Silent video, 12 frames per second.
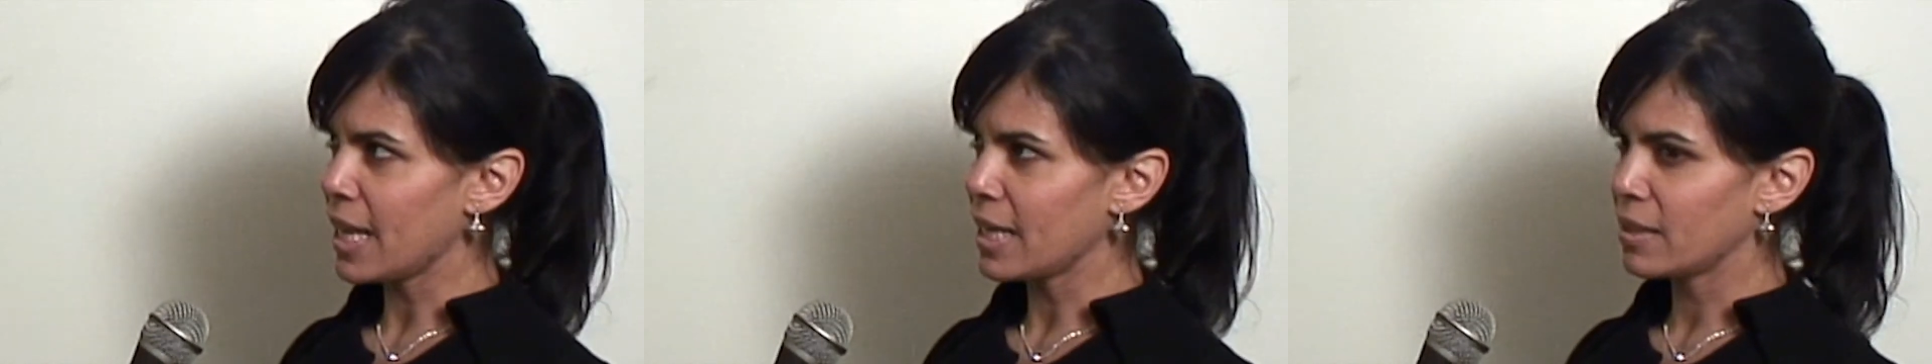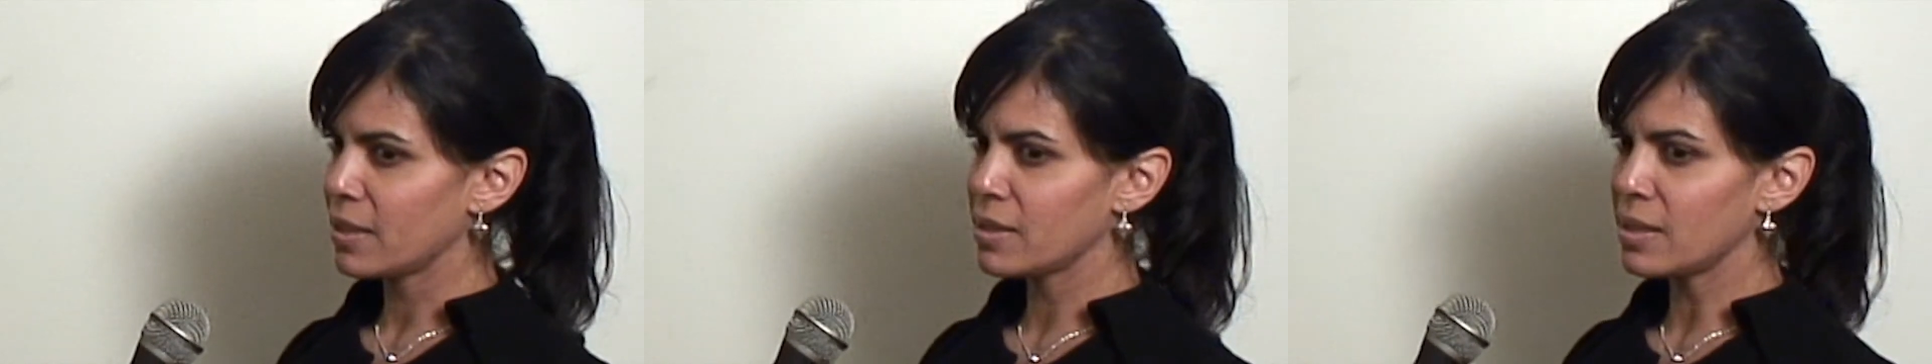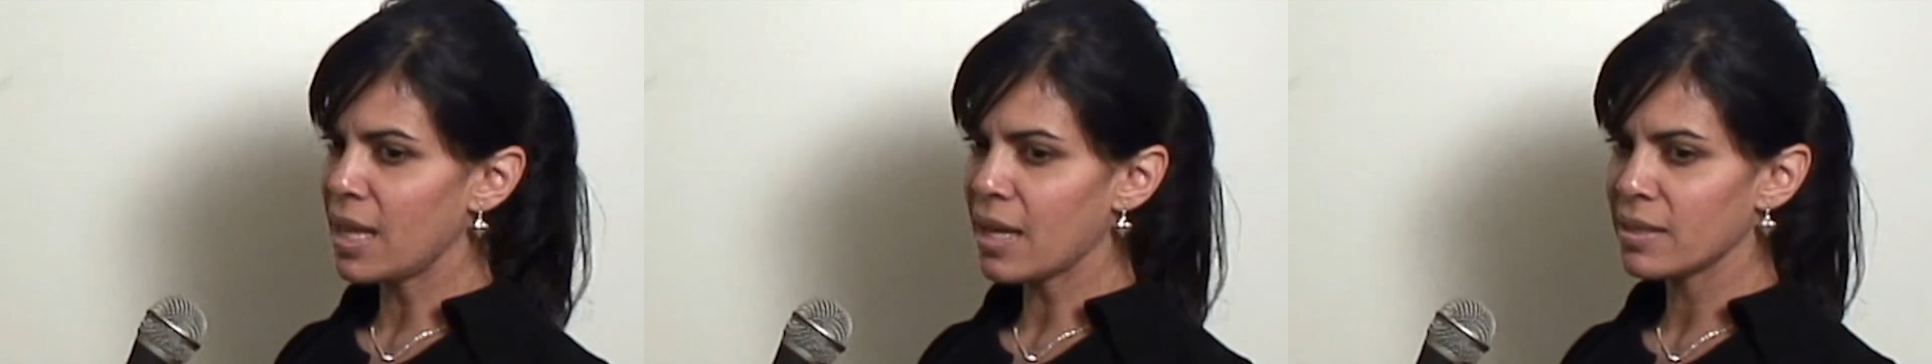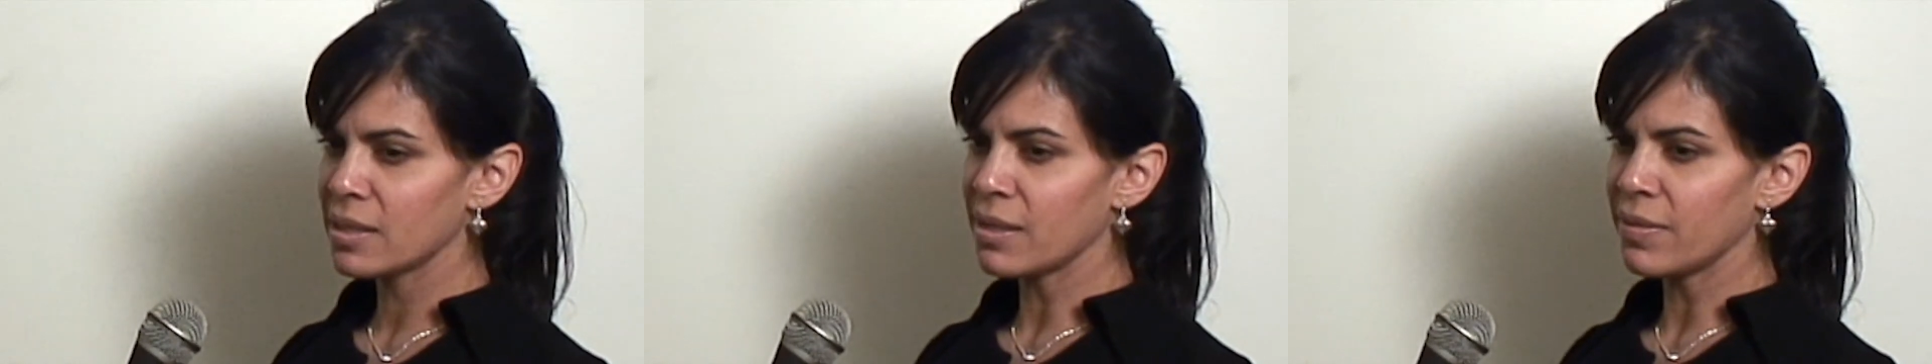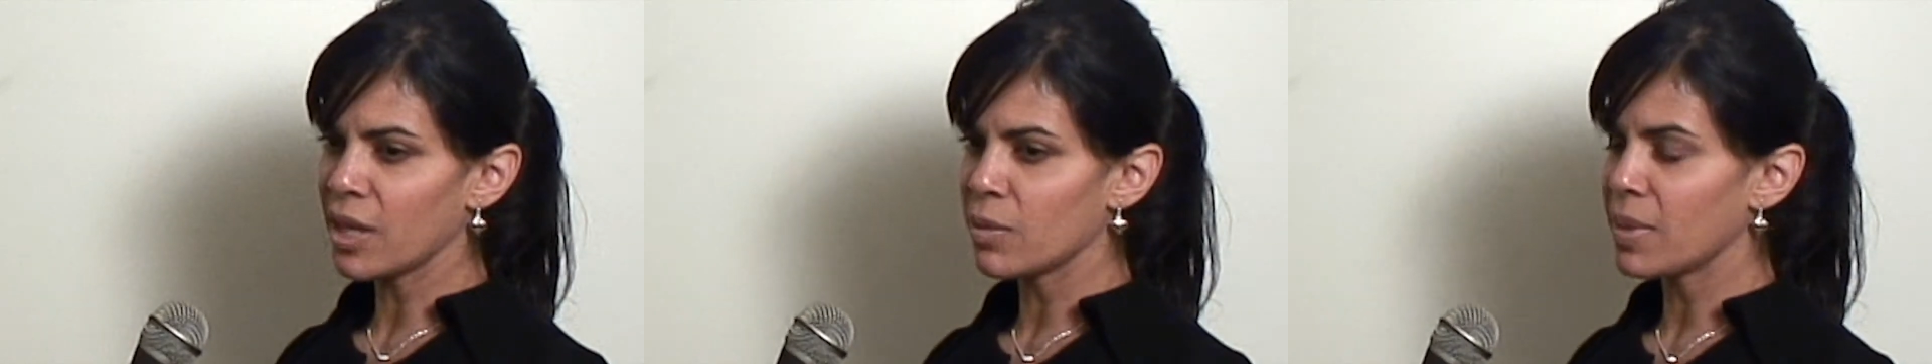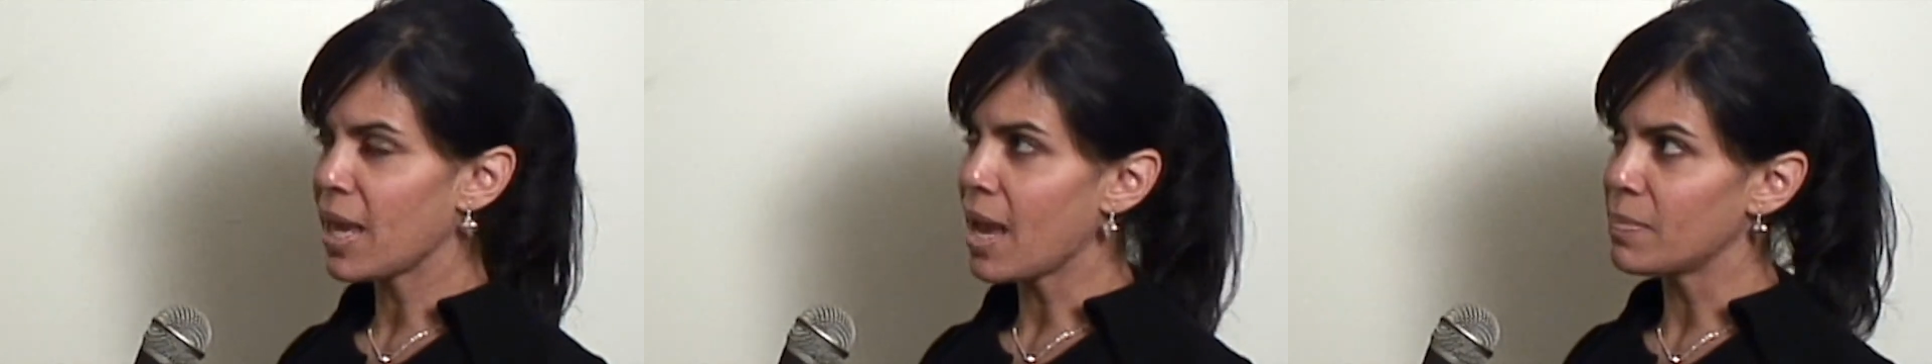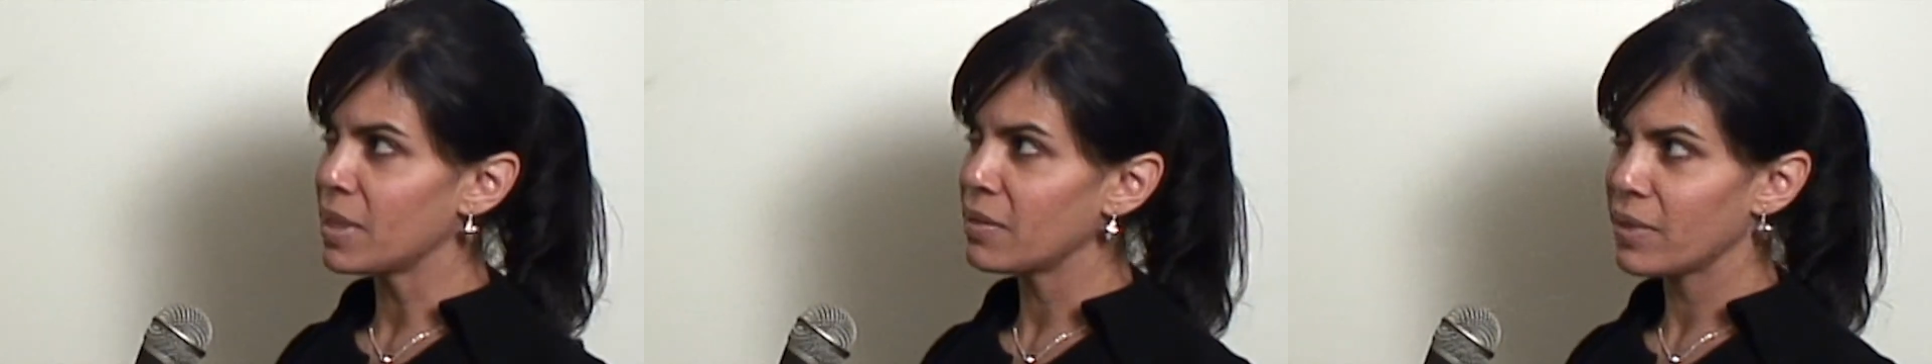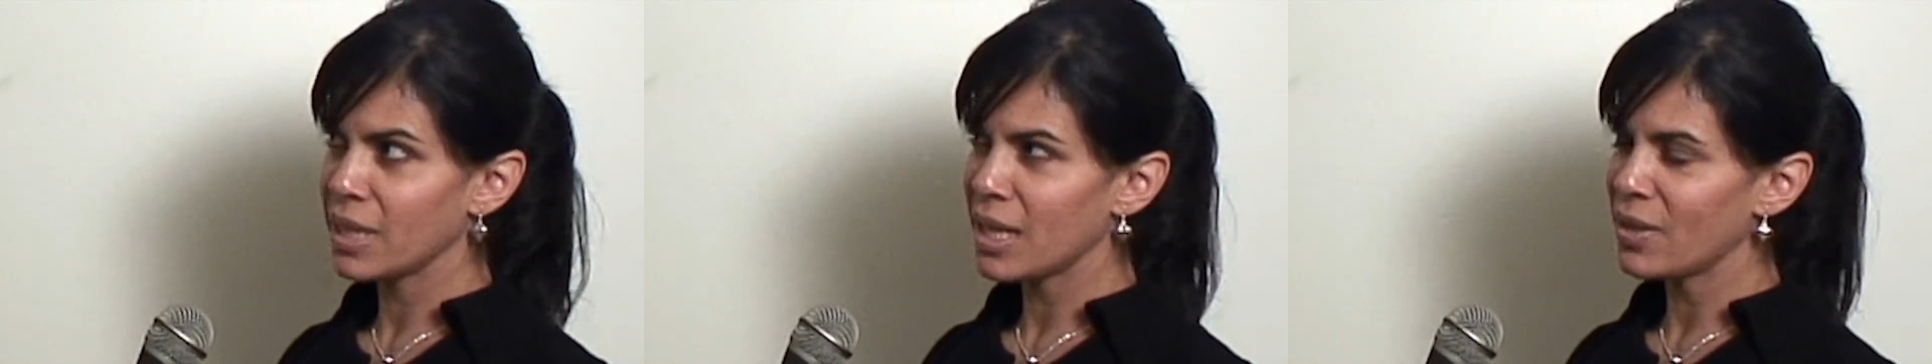Like, there's a lot of stuff that could be
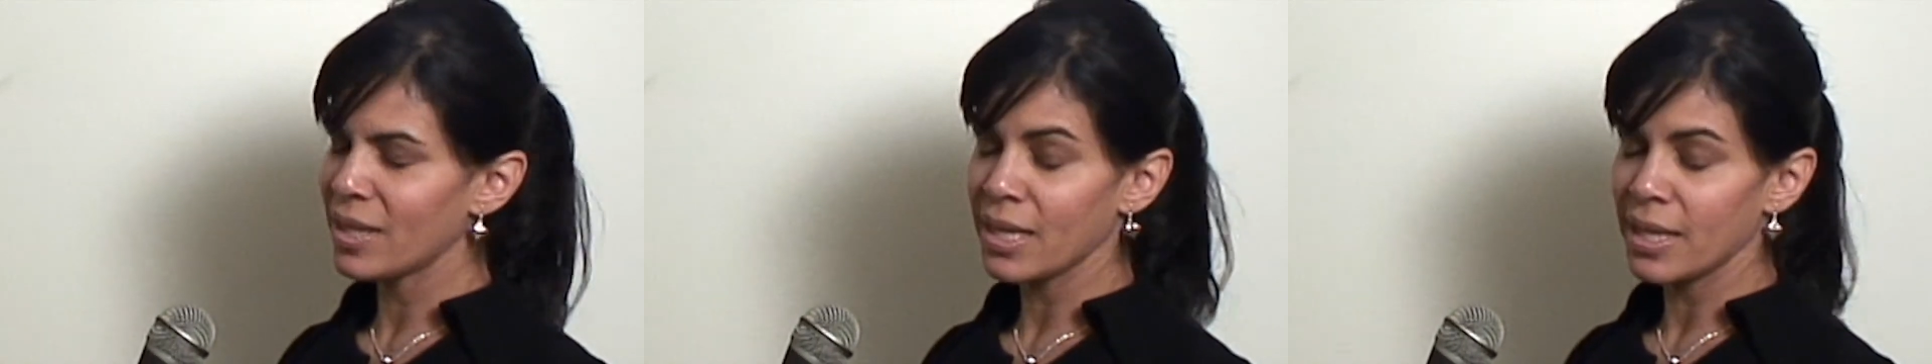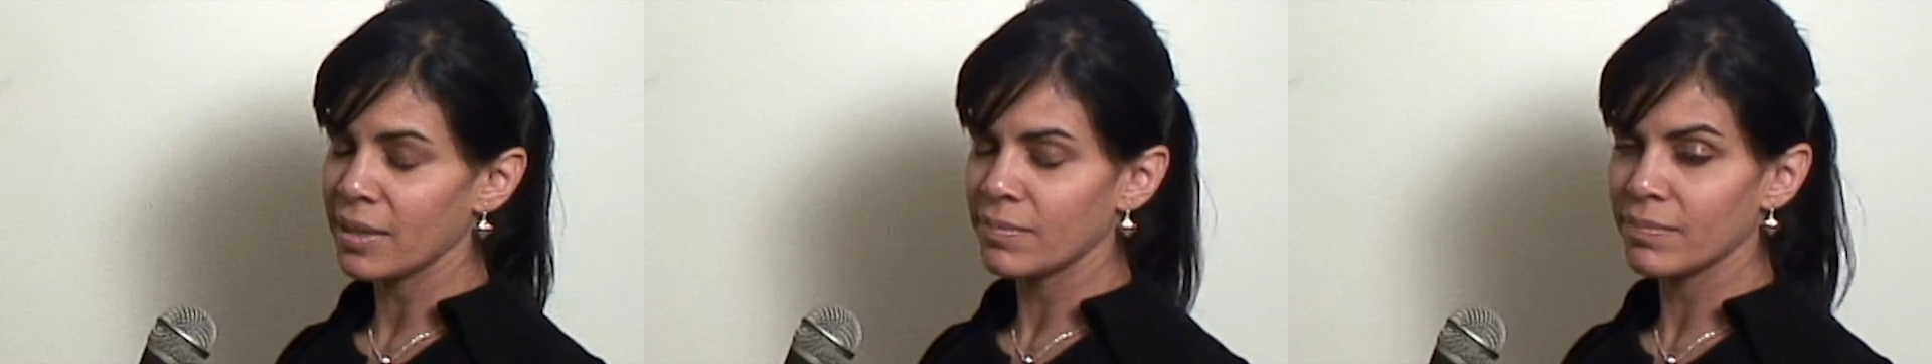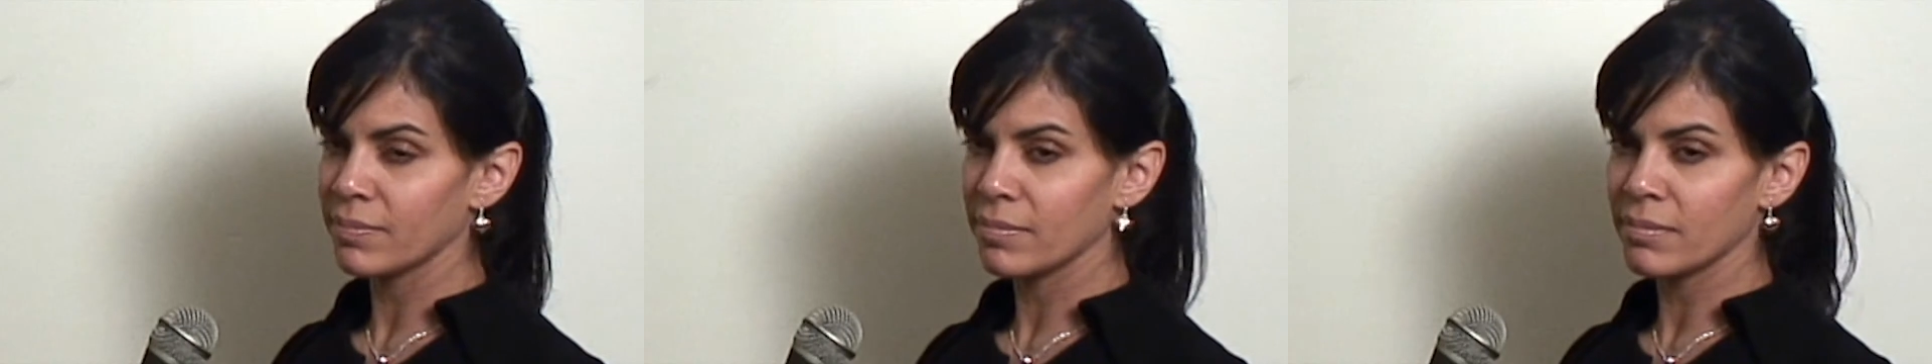happening right now that